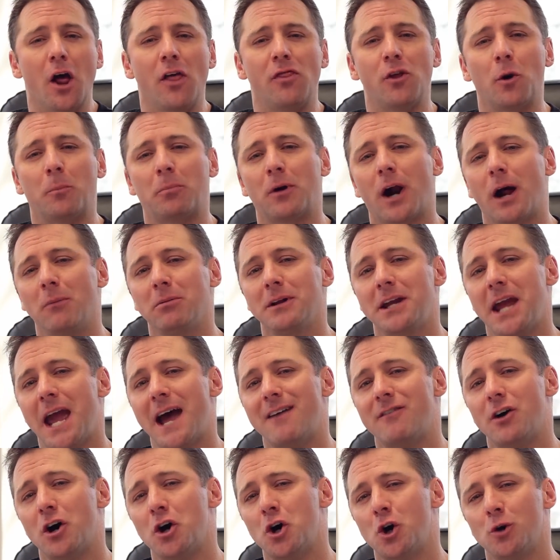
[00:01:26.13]
They'll probably
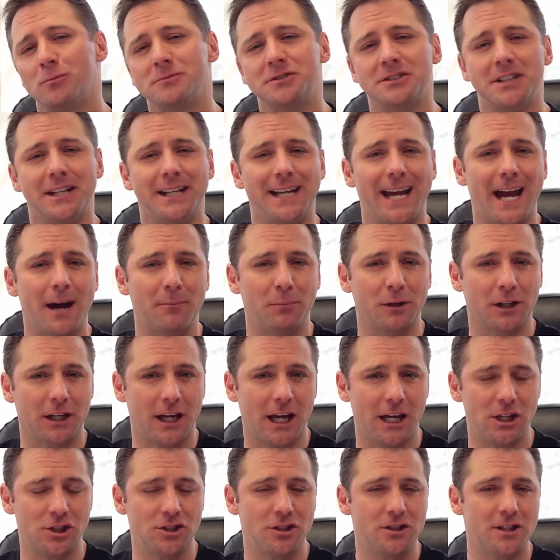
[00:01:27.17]
have a home study
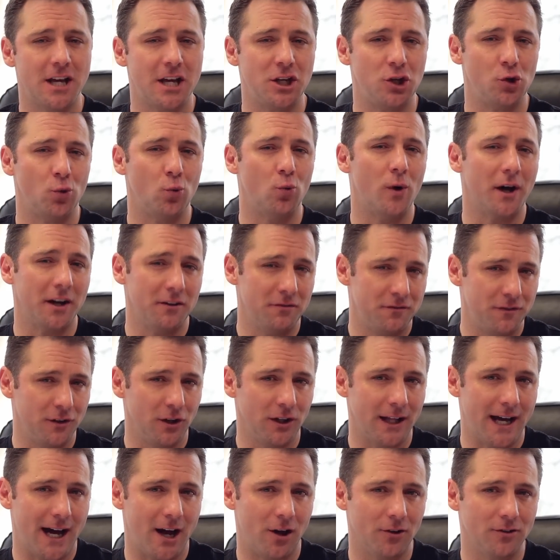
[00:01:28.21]
application that you'll want to
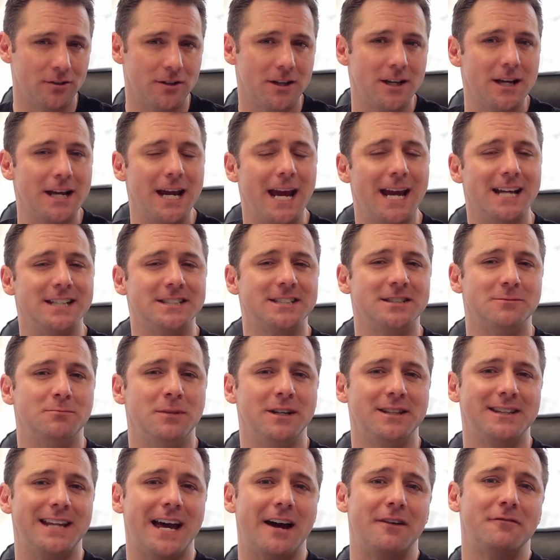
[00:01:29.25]
fill out and
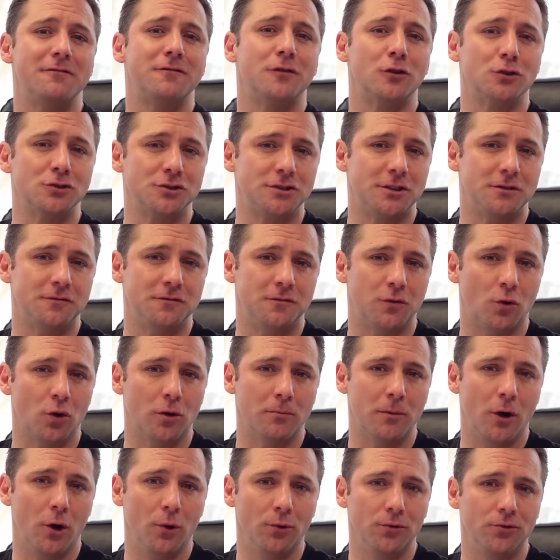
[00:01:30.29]
submit that first and
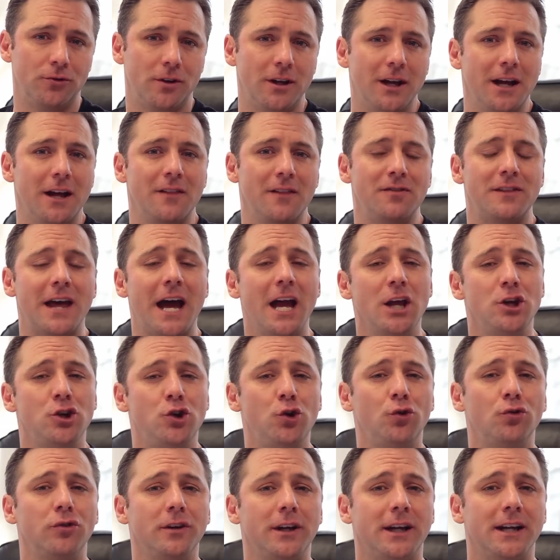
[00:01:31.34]
foremost. That
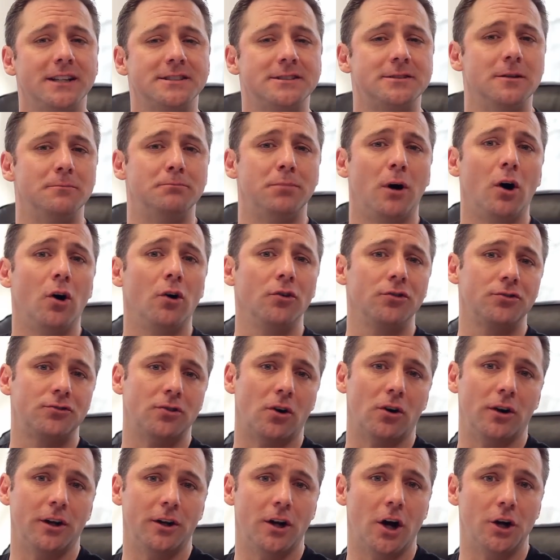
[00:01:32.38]
usually gets the ball
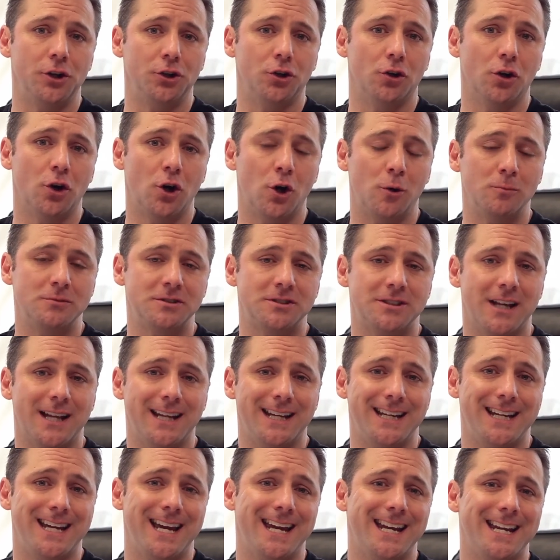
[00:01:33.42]
started on your home
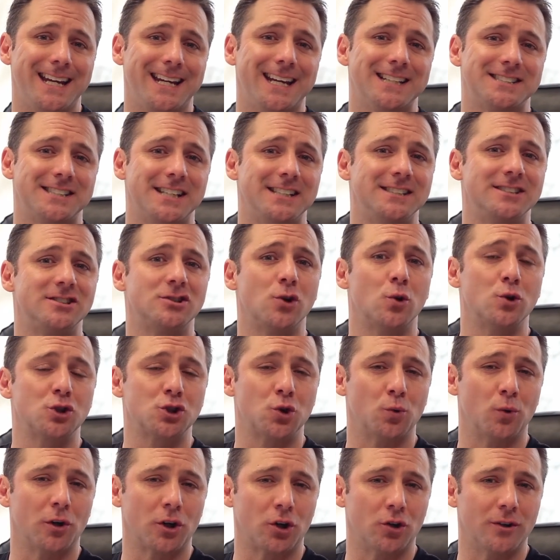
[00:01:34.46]
study, and it gets a
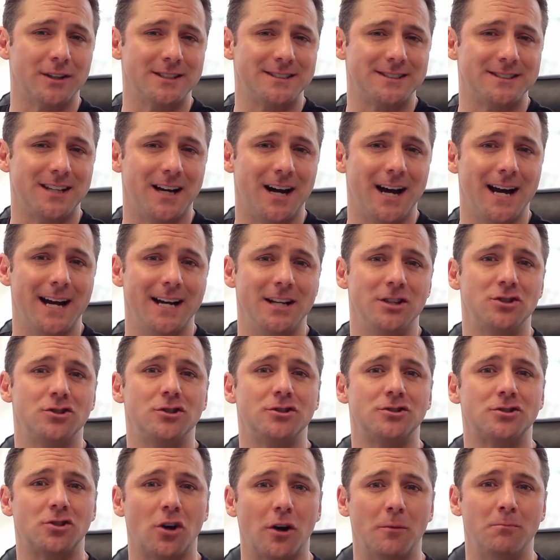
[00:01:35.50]
social worker assigned
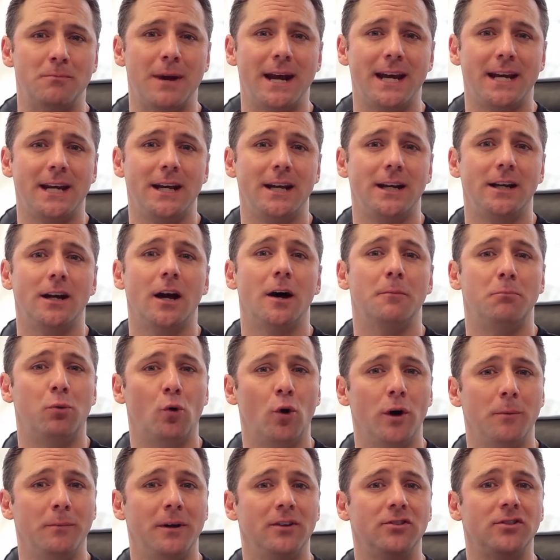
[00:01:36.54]
to start making
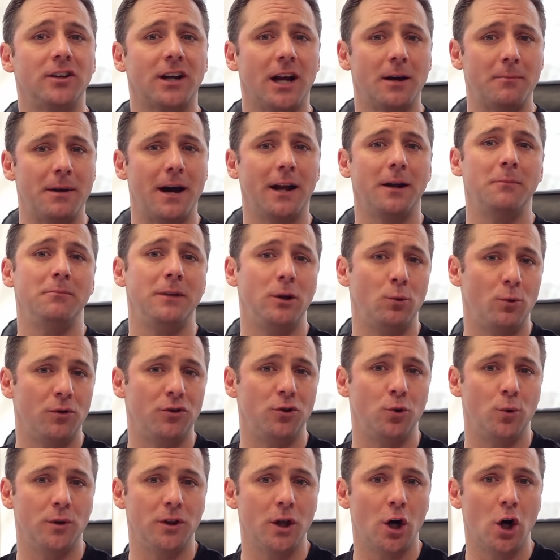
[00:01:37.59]
appointments to come out and meet with
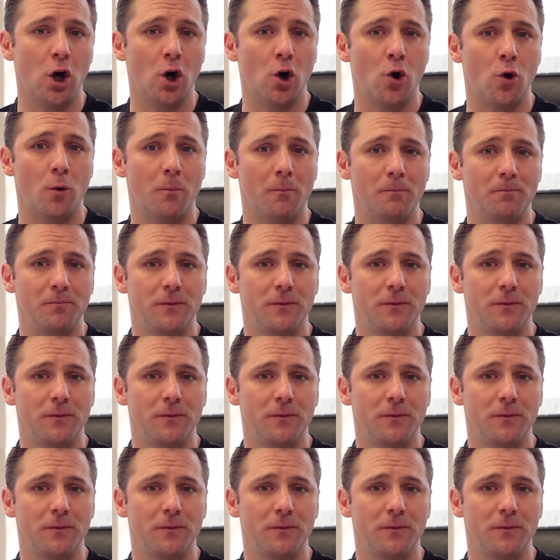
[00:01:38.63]
you in the home.